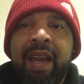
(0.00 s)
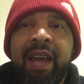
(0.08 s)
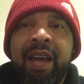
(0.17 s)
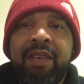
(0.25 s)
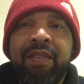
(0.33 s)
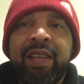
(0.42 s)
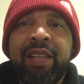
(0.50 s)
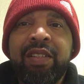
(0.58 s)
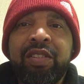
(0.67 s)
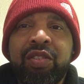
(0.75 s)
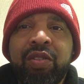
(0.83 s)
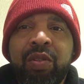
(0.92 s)
have
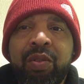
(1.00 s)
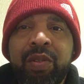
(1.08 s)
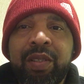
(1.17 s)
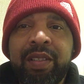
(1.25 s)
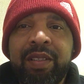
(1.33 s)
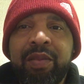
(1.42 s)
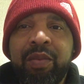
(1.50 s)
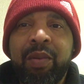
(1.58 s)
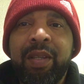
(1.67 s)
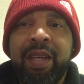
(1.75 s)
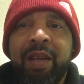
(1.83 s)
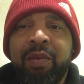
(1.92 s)
enjoyed
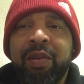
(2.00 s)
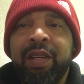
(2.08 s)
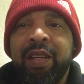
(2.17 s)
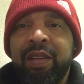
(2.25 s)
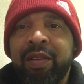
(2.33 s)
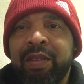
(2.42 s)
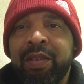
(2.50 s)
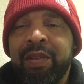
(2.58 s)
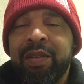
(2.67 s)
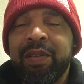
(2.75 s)
when they were here